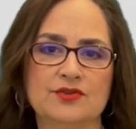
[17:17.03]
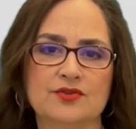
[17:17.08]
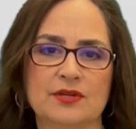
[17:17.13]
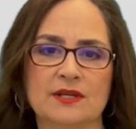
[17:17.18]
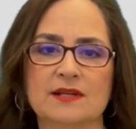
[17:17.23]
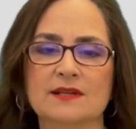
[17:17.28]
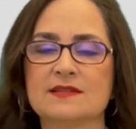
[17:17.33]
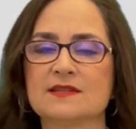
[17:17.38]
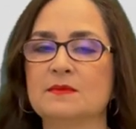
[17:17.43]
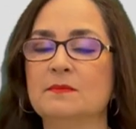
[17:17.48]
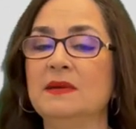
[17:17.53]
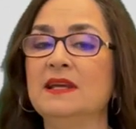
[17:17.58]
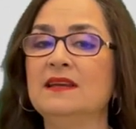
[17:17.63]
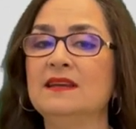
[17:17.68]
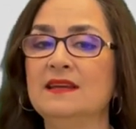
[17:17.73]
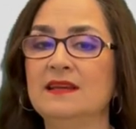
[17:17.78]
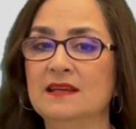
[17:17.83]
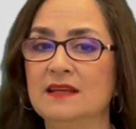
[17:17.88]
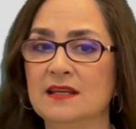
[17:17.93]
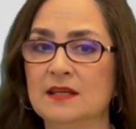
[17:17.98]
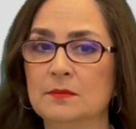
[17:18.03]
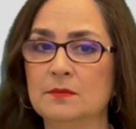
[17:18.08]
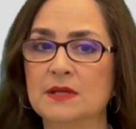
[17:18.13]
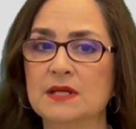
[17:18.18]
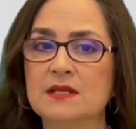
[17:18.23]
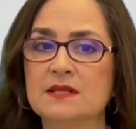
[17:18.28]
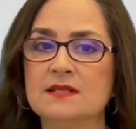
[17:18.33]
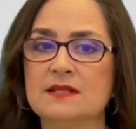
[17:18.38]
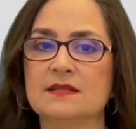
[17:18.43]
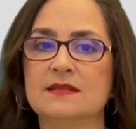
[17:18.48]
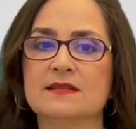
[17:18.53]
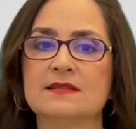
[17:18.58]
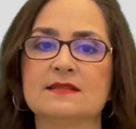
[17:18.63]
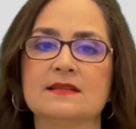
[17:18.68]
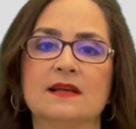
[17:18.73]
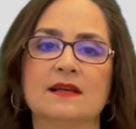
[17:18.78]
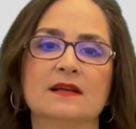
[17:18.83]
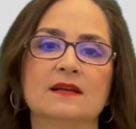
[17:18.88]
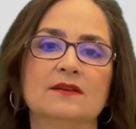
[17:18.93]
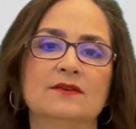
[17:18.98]
drugs may inhibit the
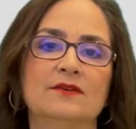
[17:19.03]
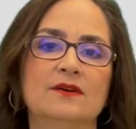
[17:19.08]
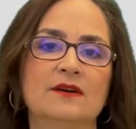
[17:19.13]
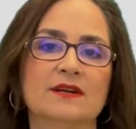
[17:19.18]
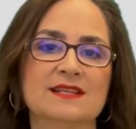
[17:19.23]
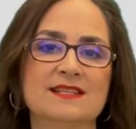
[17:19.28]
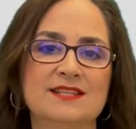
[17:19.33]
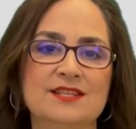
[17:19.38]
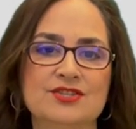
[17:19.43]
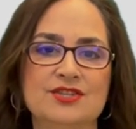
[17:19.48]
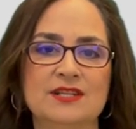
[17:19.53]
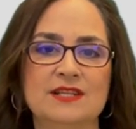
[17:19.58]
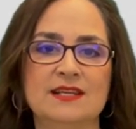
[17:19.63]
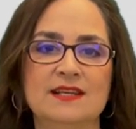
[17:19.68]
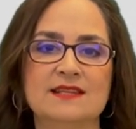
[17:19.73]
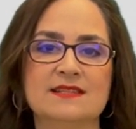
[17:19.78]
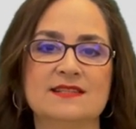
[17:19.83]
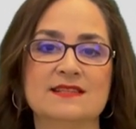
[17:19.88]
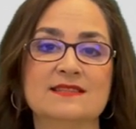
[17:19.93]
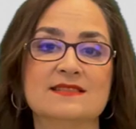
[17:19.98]
cyclooxygenase